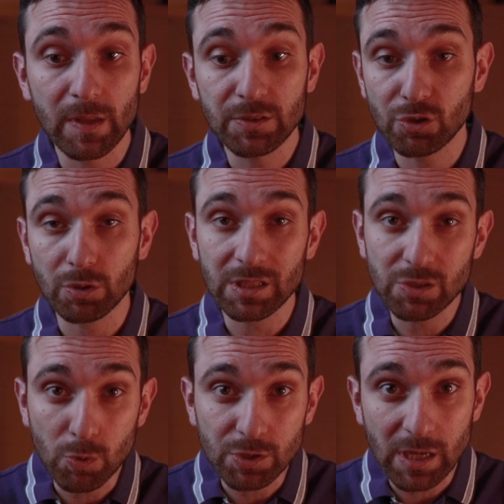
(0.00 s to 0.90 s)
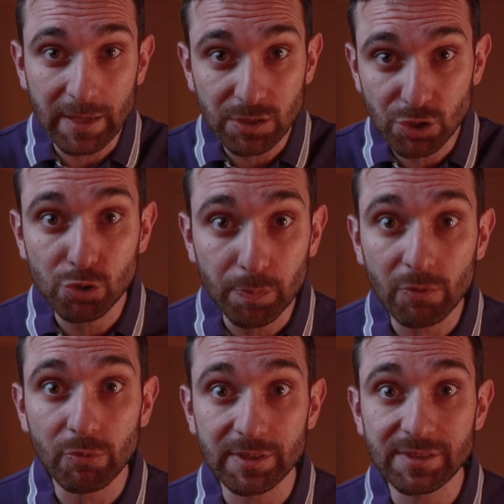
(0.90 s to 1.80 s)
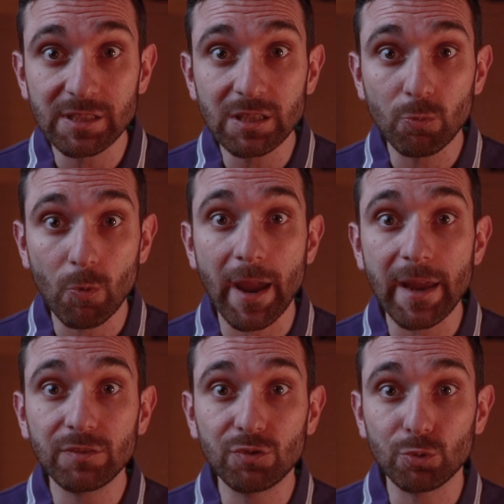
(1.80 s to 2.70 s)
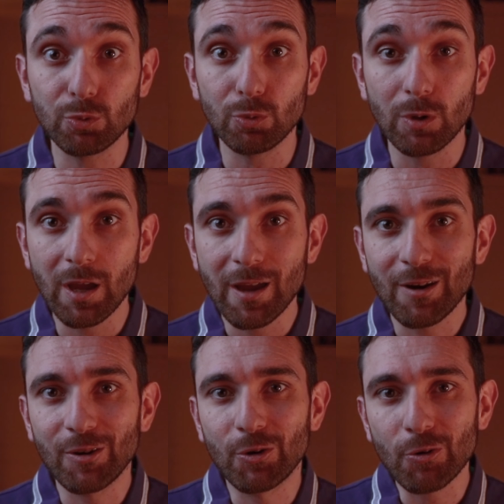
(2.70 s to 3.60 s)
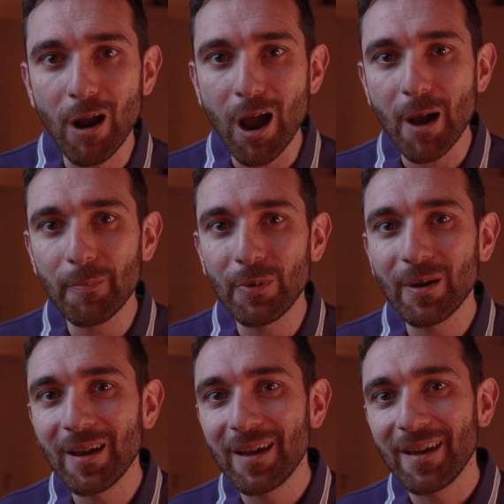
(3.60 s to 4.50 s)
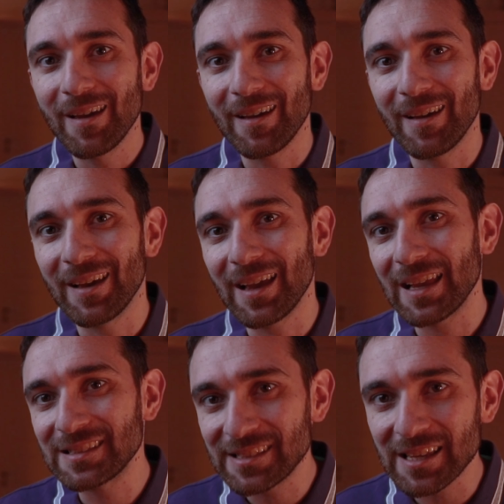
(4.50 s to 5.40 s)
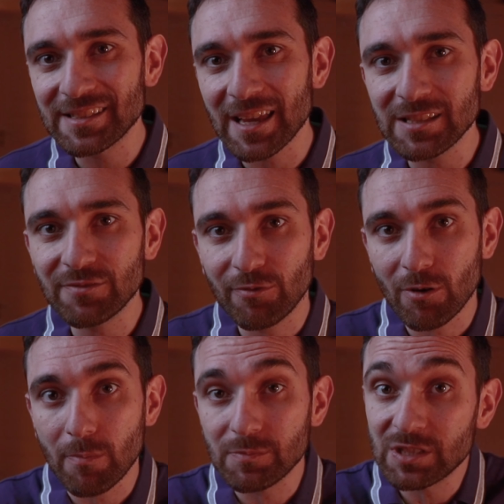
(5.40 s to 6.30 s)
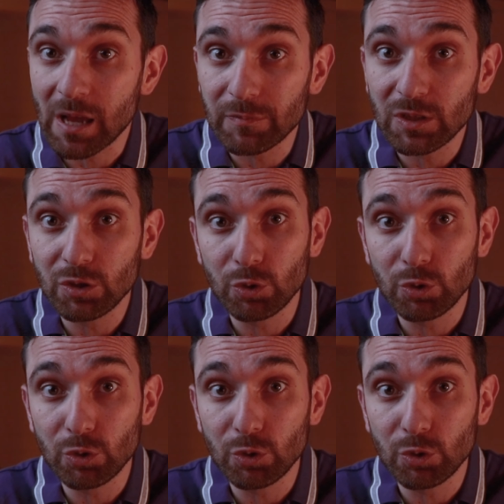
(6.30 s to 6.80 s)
So this was like super easy way to grab a CSS from something